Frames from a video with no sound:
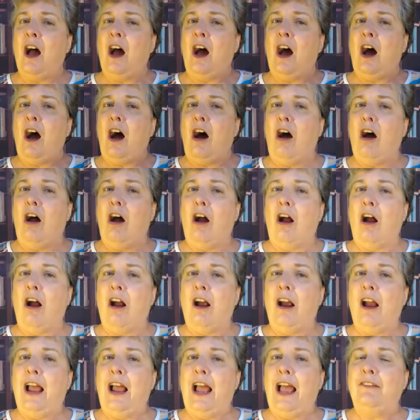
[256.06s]

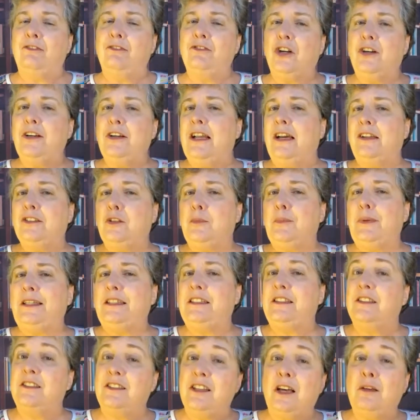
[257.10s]
have turned out to be
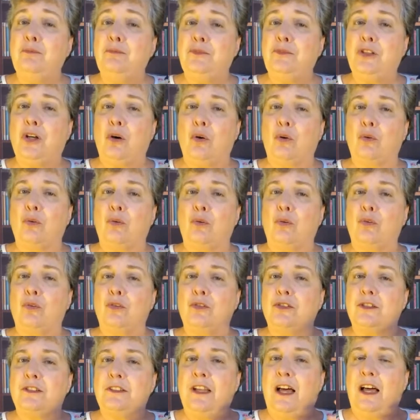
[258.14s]

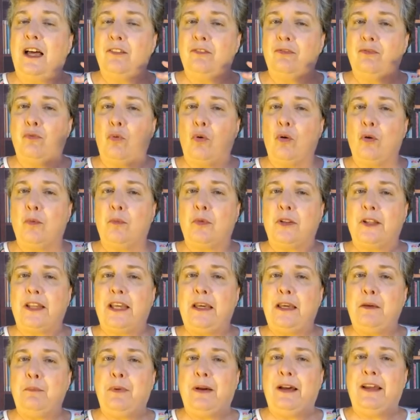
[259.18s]
subtotals, not
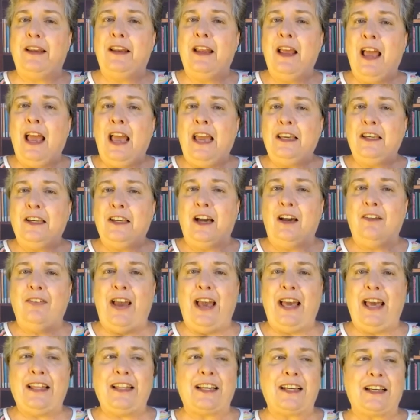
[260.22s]
formally, but I've
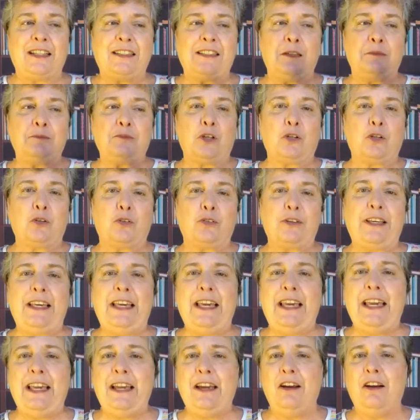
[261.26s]
had like a subtotal
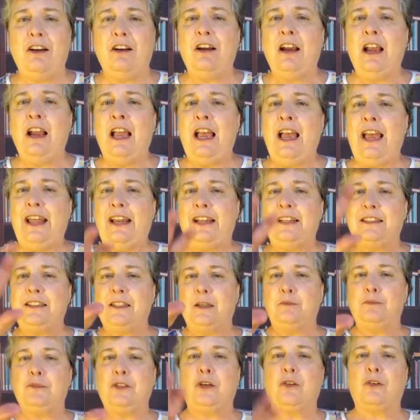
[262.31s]
here and a
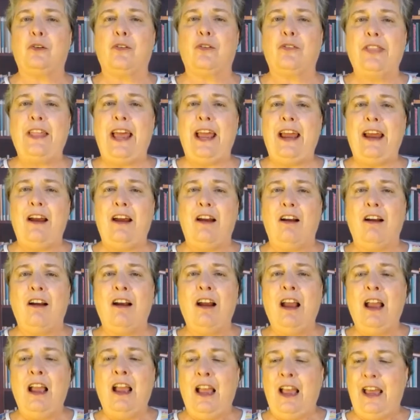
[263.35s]
subtotal there
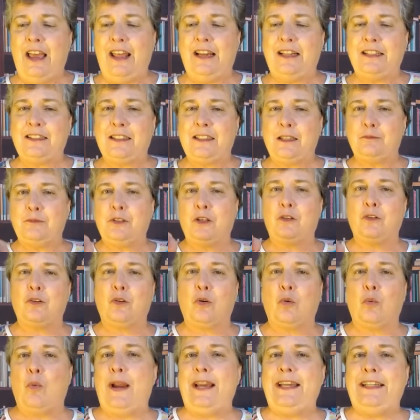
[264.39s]
and a
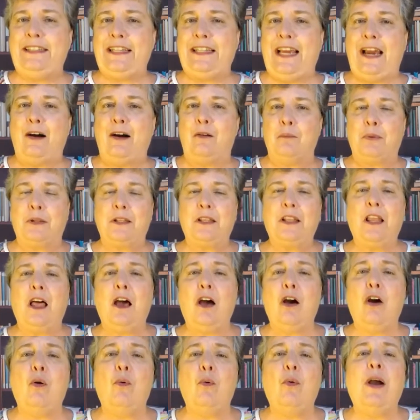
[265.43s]
subtotal way down
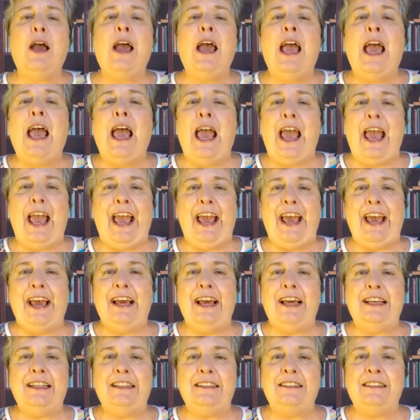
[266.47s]
below.
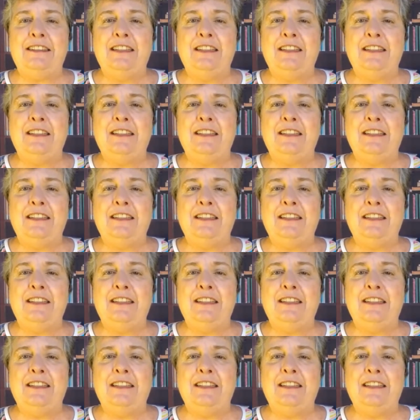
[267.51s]
And